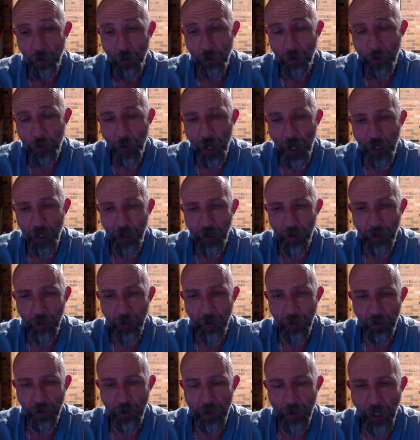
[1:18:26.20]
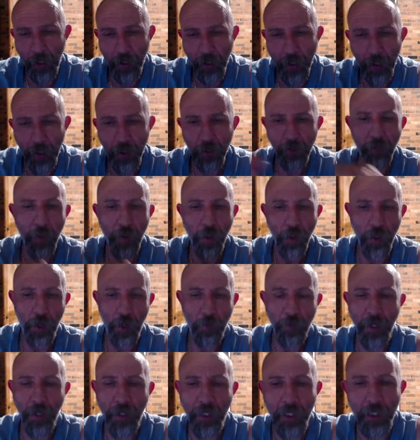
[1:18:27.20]
but they need to follow
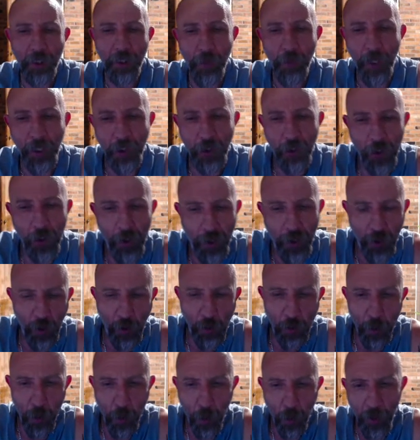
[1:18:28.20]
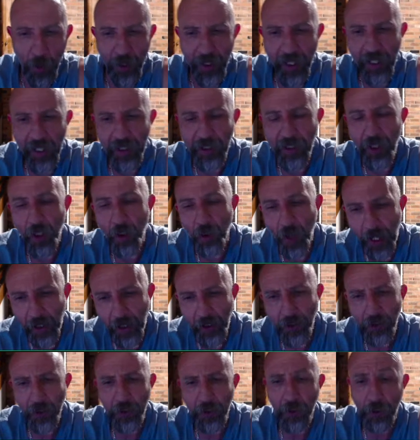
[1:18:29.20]
up. They need to make sure that their employees are
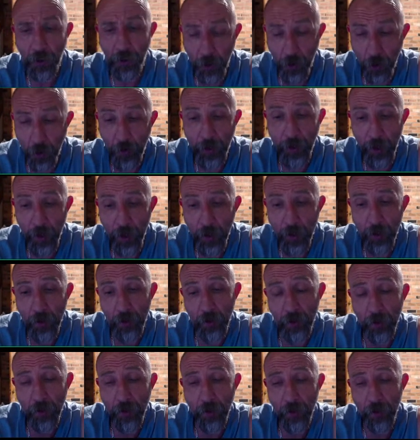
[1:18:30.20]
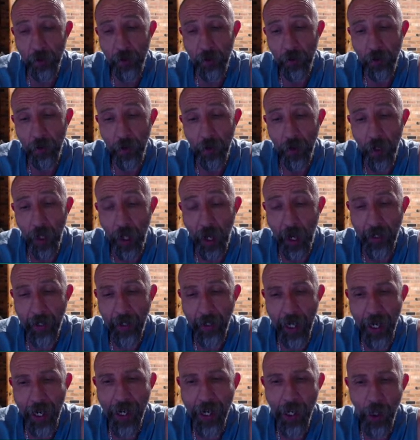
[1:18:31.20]
actually doing it
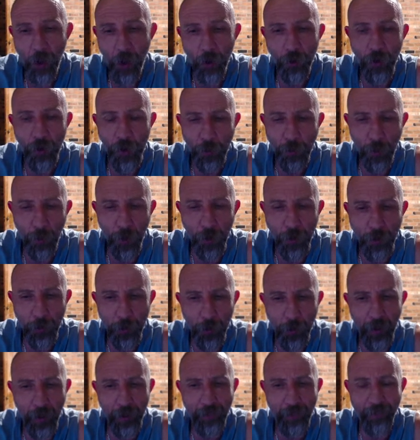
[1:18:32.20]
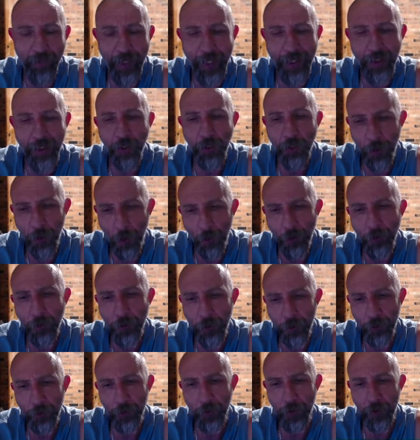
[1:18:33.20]
and are held responsible if they
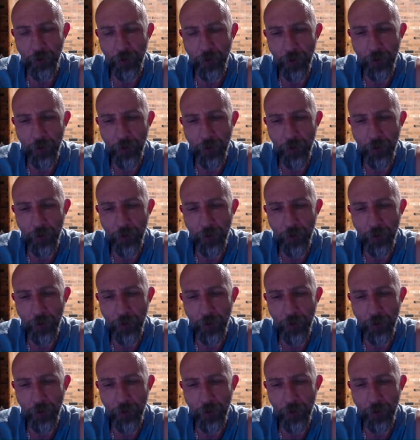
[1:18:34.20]
don't do it.